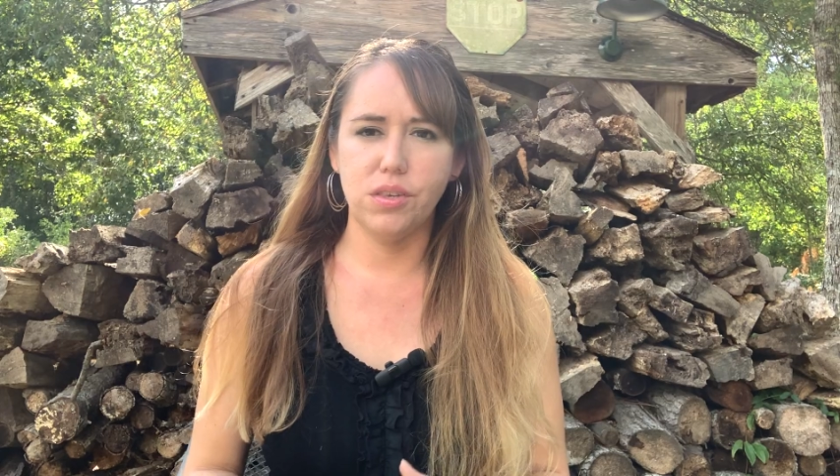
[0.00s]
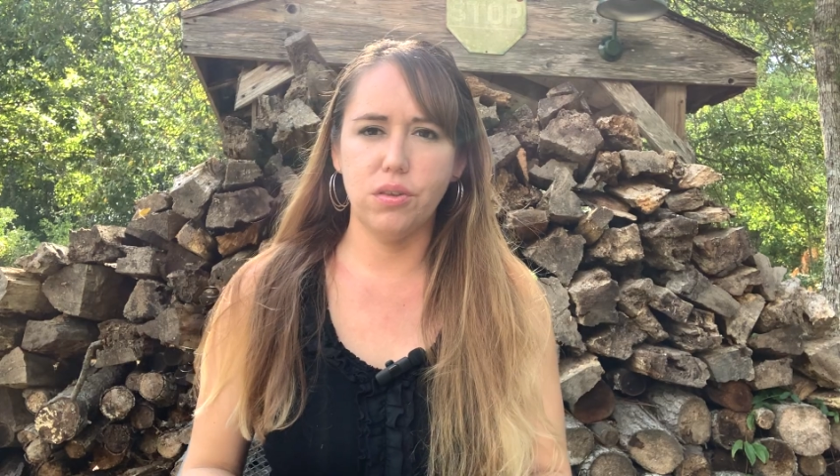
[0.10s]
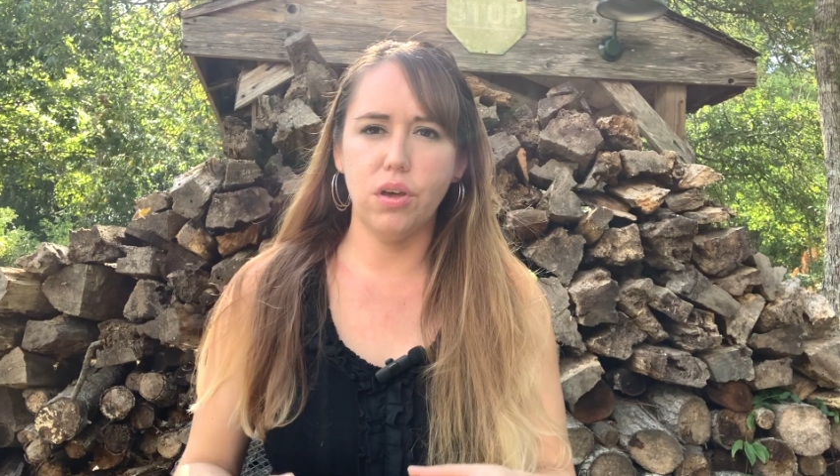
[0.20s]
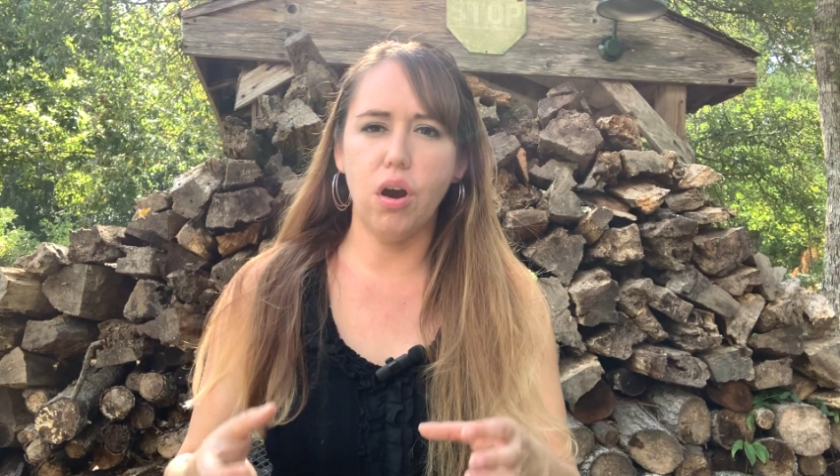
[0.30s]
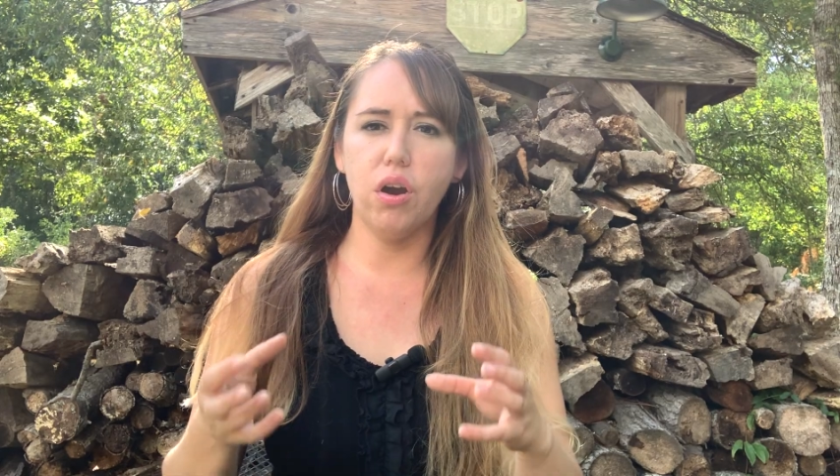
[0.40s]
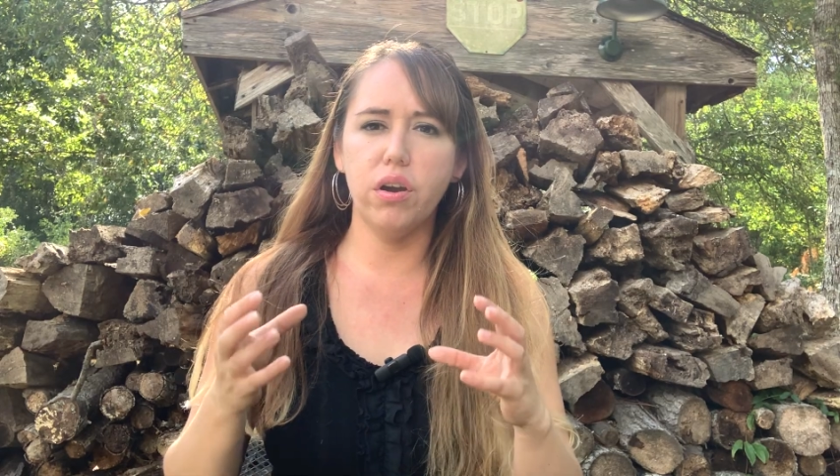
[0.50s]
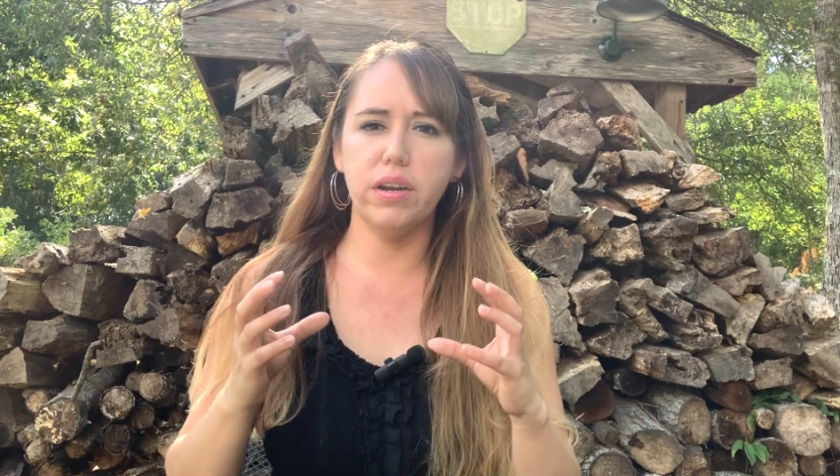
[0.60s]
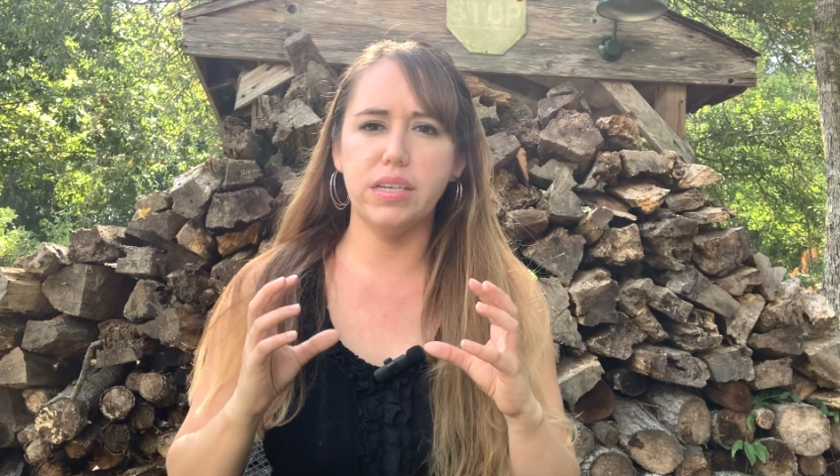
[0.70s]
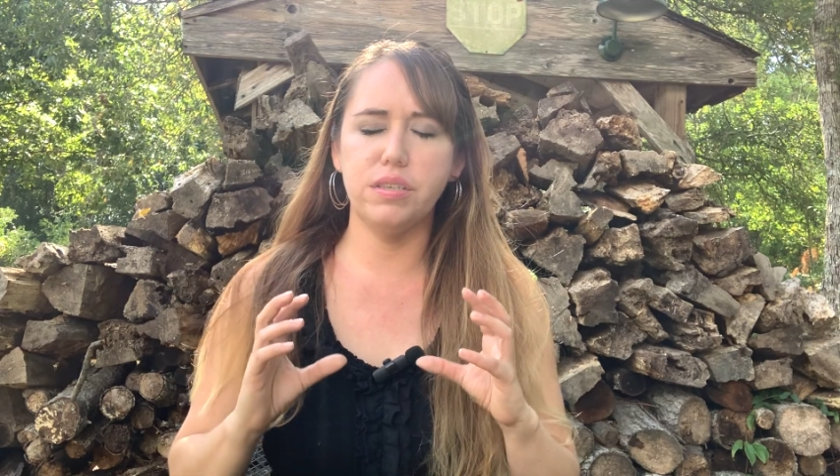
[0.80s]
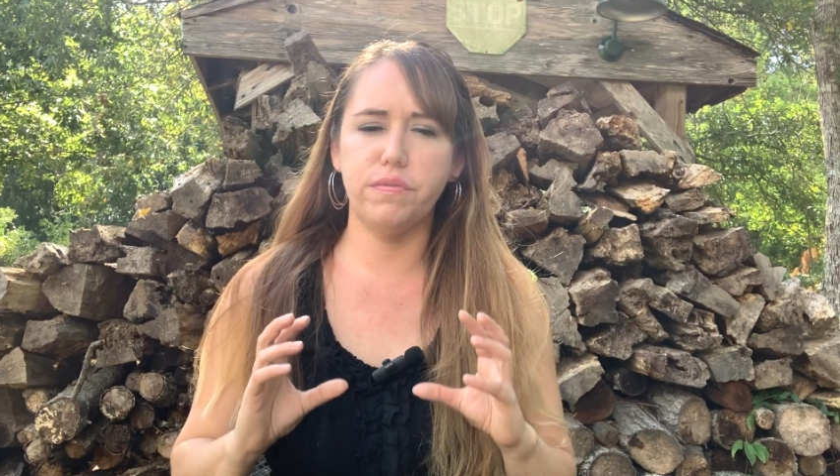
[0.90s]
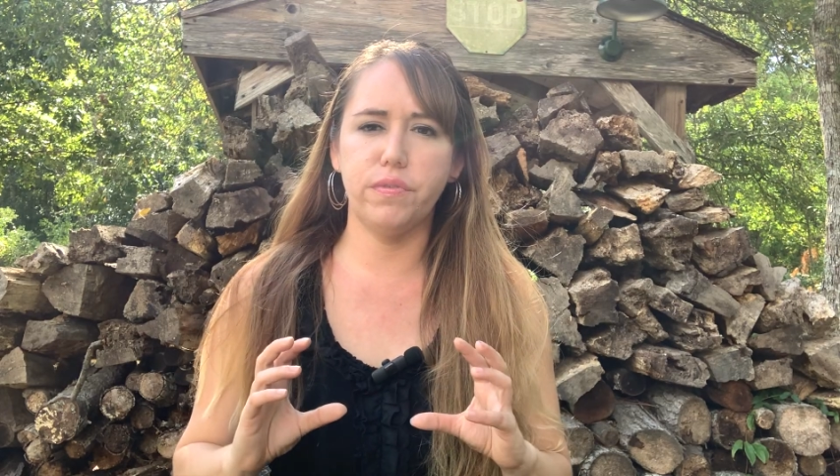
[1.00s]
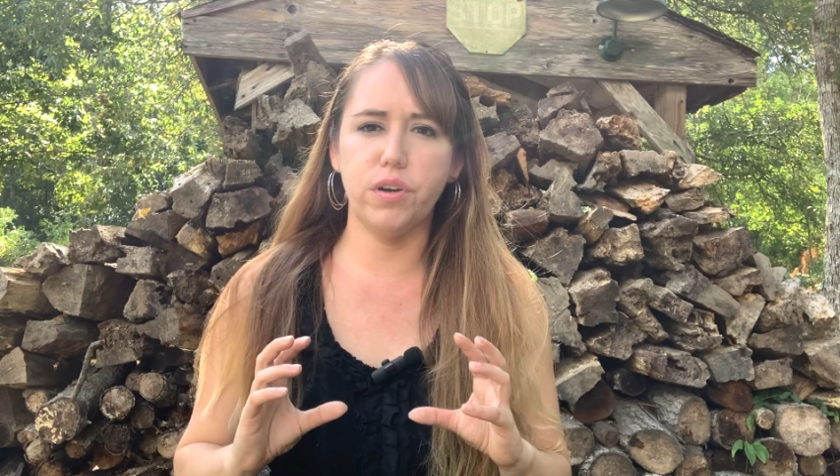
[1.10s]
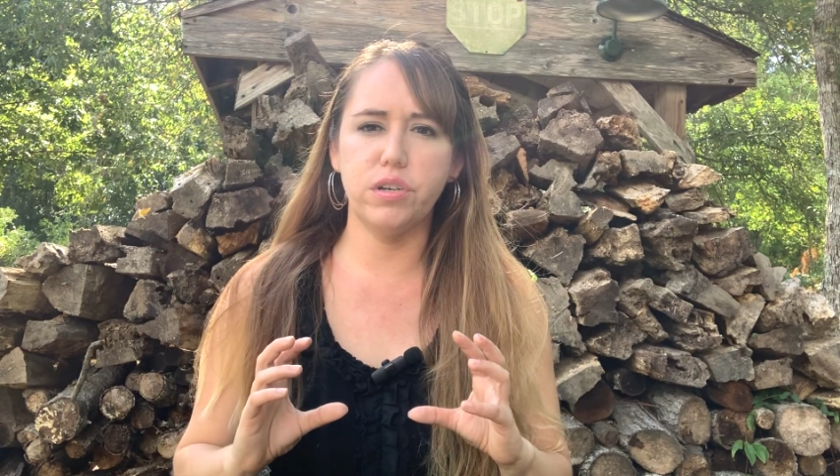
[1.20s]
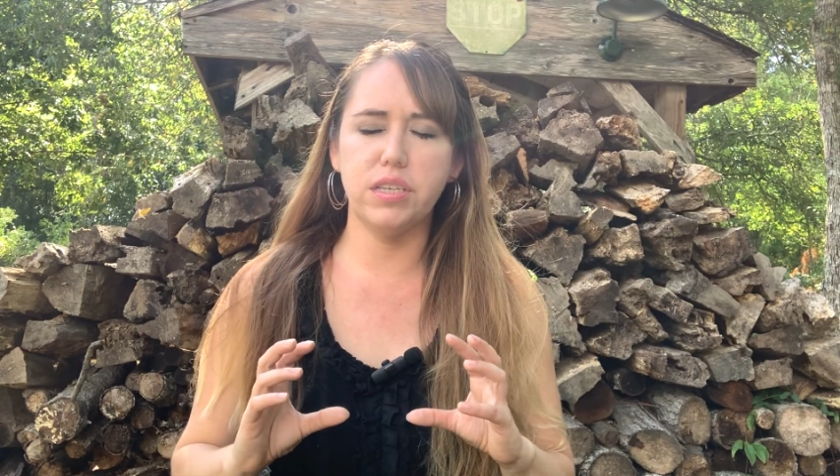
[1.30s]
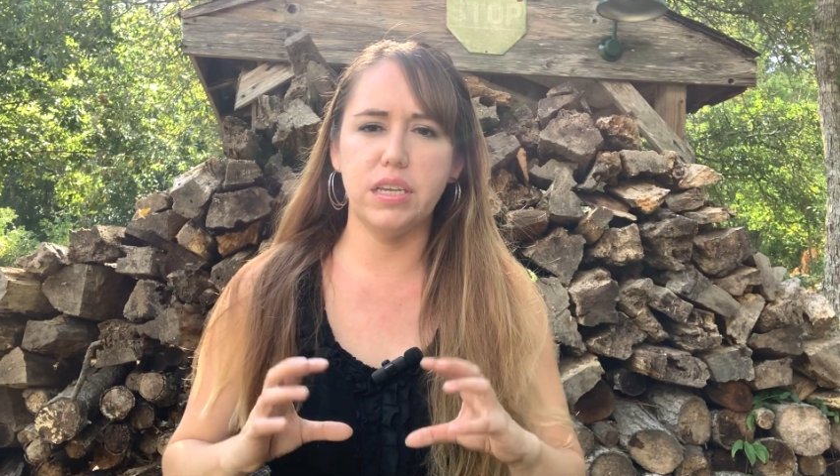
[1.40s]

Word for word: So, the heart is first,